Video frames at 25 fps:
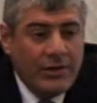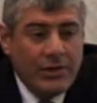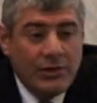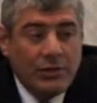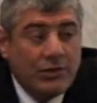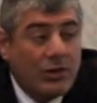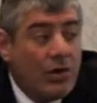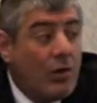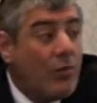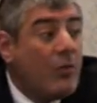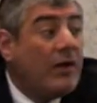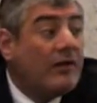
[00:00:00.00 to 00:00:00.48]

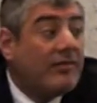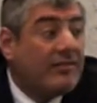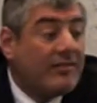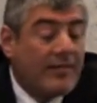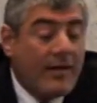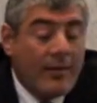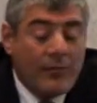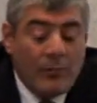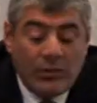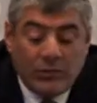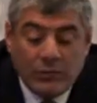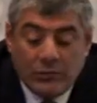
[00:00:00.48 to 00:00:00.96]
You don't want
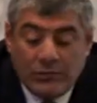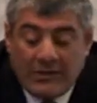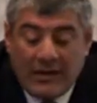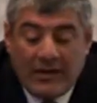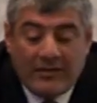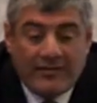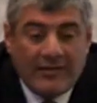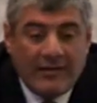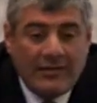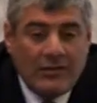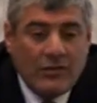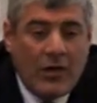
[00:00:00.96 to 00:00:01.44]
someone who
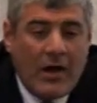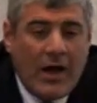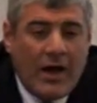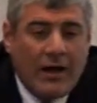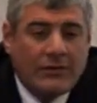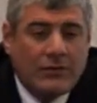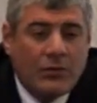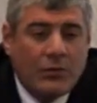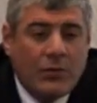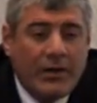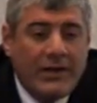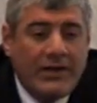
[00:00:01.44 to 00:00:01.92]
doesn't know
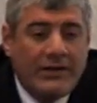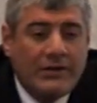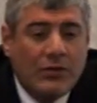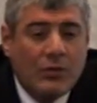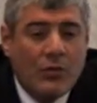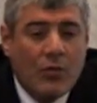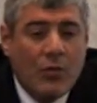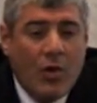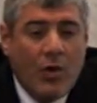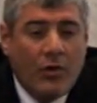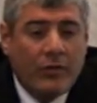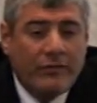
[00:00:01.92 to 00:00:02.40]
how to read
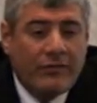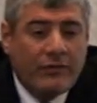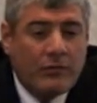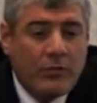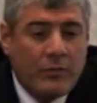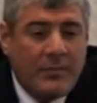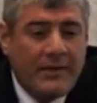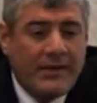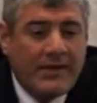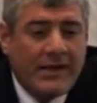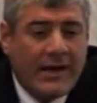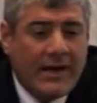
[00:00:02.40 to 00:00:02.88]
two words
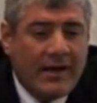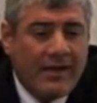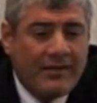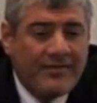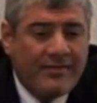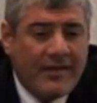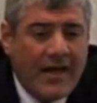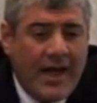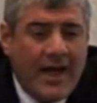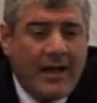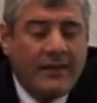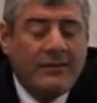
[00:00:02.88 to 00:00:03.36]
to be the
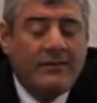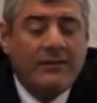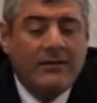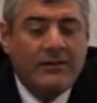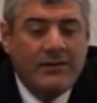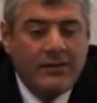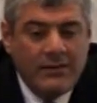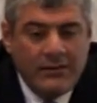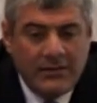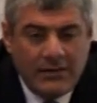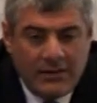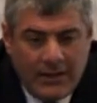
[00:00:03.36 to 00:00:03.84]
chazan.
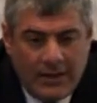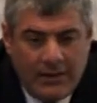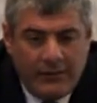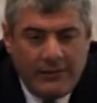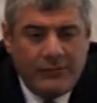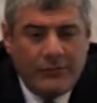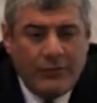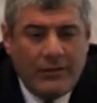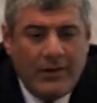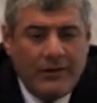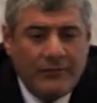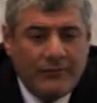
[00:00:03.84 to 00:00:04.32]

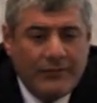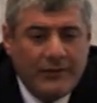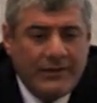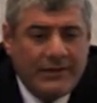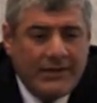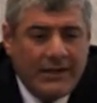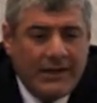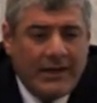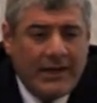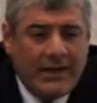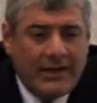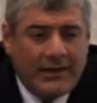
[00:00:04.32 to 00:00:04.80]
I'll do
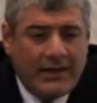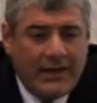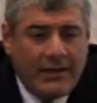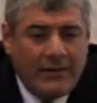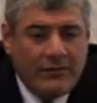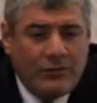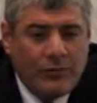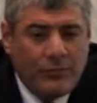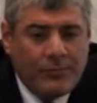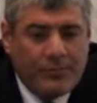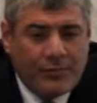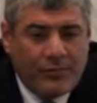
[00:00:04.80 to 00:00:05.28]
everything I
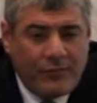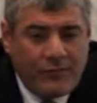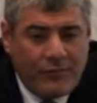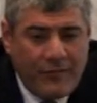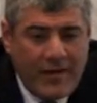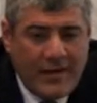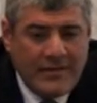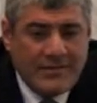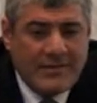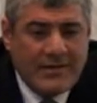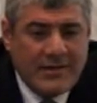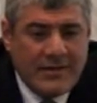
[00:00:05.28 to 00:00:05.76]
can to
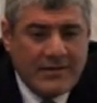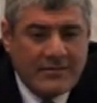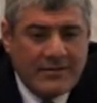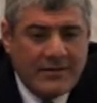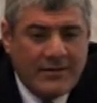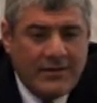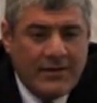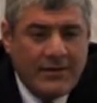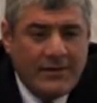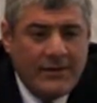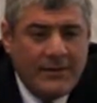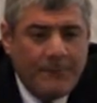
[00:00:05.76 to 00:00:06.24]
prevent it.